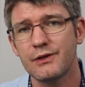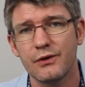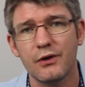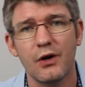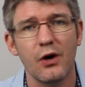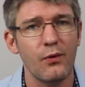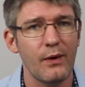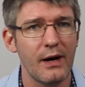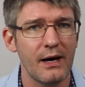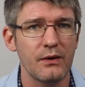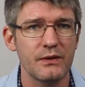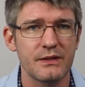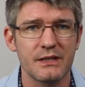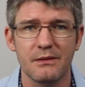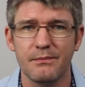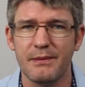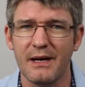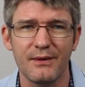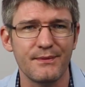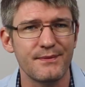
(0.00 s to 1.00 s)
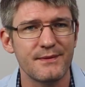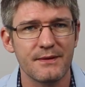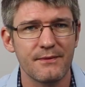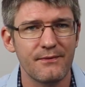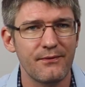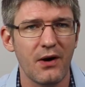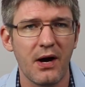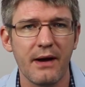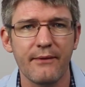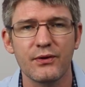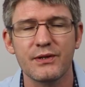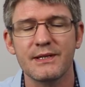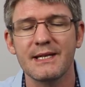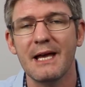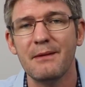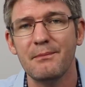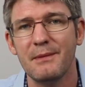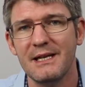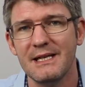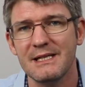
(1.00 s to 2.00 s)
to go out about 5 or
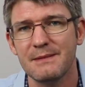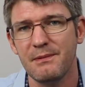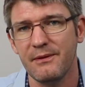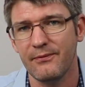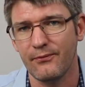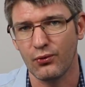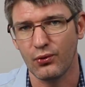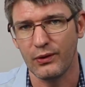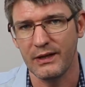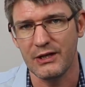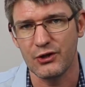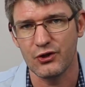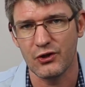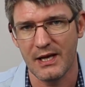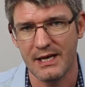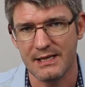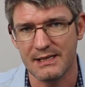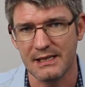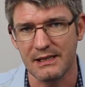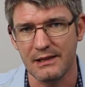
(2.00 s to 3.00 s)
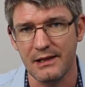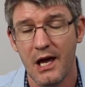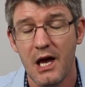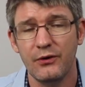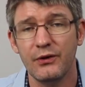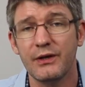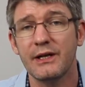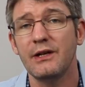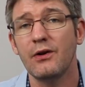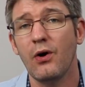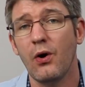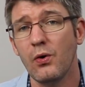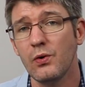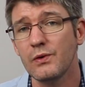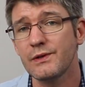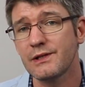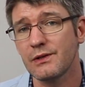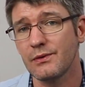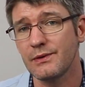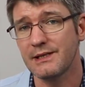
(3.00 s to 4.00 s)
10 minutes before each lesson. You can
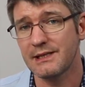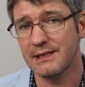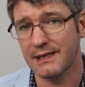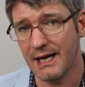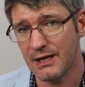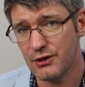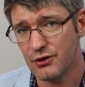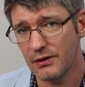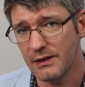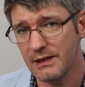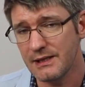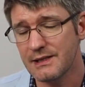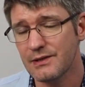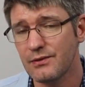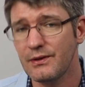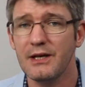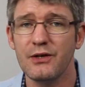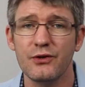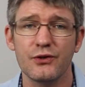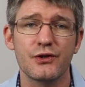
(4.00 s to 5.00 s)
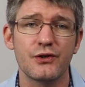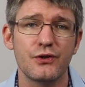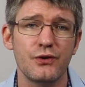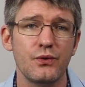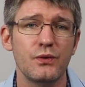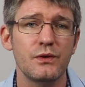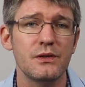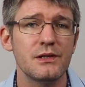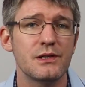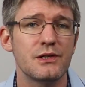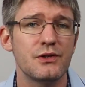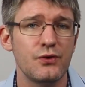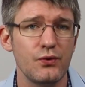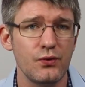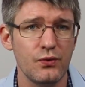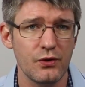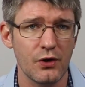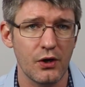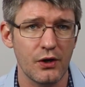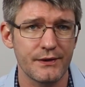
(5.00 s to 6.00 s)
also schedule it so that your students
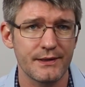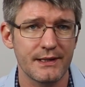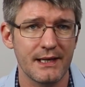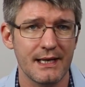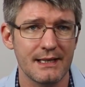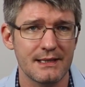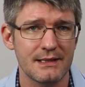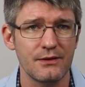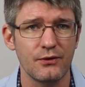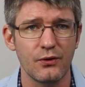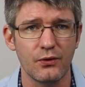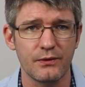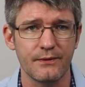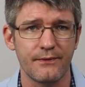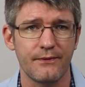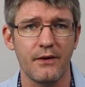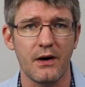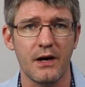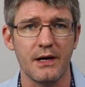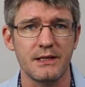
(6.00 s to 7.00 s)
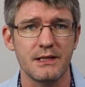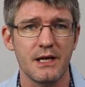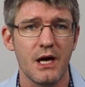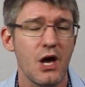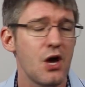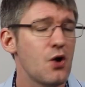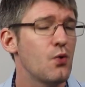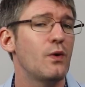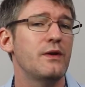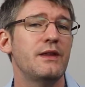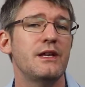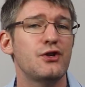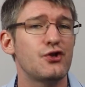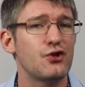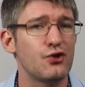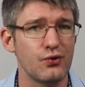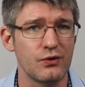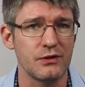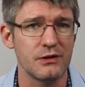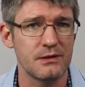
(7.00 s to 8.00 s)
do not get notified when they
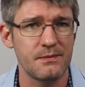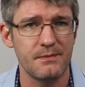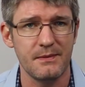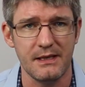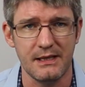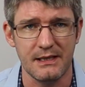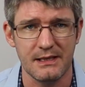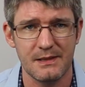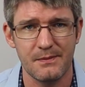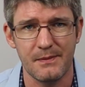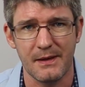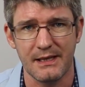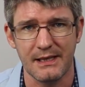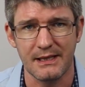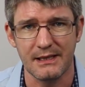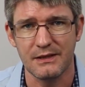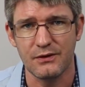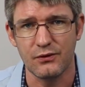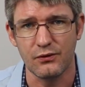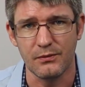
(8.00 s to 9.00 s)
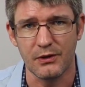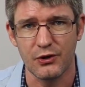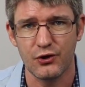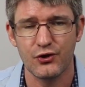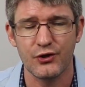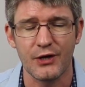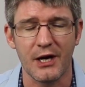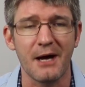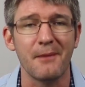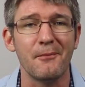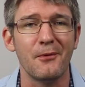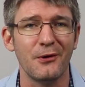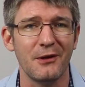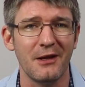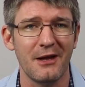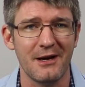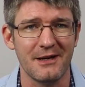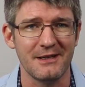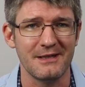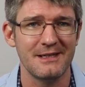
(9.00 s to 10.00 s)
shouldn't be spending too much time
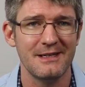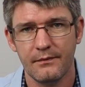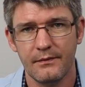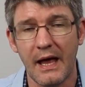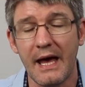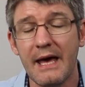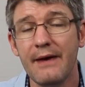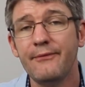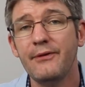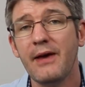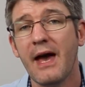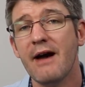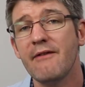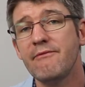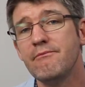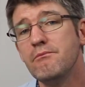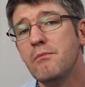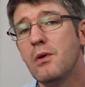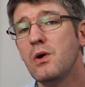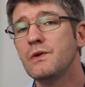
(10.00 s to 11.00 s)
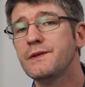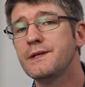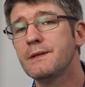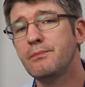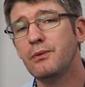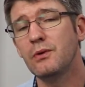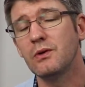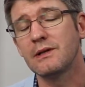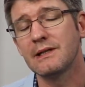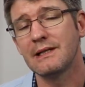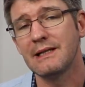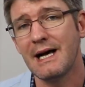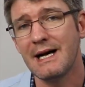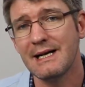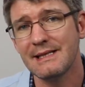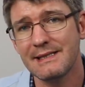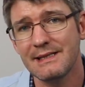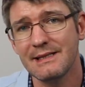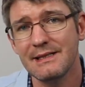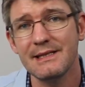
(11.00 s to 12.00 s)
online. Now, if you have multiple
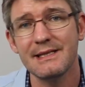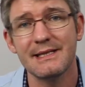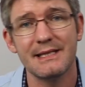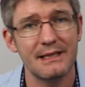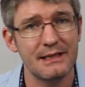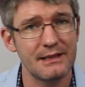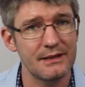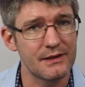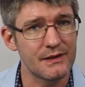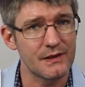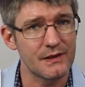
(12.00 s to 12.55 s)
classes in the